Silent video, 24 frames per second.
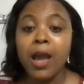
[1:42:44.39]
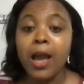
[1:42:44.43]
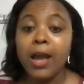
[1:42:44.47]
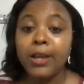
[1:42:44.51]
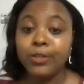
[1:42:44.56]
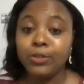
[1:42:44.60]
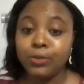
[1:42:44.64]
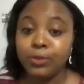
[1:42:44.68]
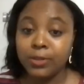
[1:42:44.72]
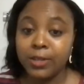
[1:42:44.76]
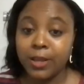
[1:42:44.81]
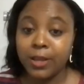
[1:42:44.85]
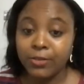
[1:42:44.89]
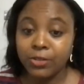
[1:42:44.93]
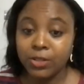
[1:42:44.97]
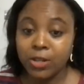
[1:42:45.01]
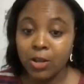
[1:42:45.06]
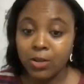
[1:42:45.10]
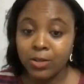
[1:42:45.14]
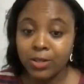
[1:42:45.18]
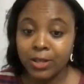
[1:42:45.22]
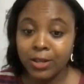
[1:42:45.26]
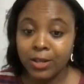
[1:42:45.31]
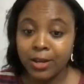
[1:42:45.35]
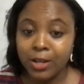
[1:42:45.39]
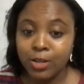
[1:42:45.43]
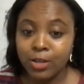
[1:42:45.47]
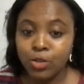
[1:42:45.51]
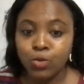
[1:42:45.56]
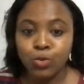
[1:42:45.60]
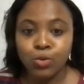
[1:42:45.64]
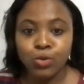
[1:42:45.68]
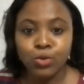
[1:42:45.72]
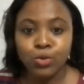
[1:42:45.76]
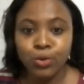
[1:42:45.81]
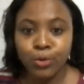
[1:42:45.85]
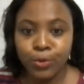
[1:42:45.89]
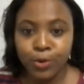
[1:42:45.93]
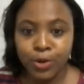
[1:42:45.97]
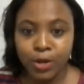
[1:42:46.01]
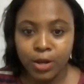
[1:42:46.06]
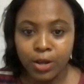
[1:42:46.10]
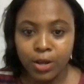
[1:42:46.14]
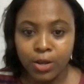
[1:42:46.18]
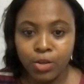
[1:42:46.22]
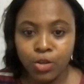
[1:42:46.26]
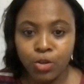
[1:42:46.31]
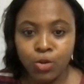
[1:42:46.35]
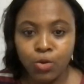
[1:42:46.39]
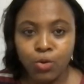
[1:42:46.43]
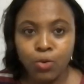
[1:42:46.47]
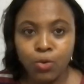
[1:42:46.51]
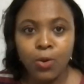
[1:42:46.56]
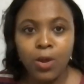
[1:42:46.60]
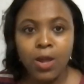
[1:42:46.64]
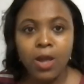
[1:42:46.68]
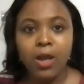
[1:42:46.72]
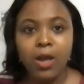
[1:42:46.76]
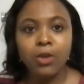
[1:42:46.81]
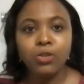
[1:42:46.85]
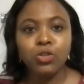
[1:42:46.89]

I shouldn't have shouted at you, sorry, you know.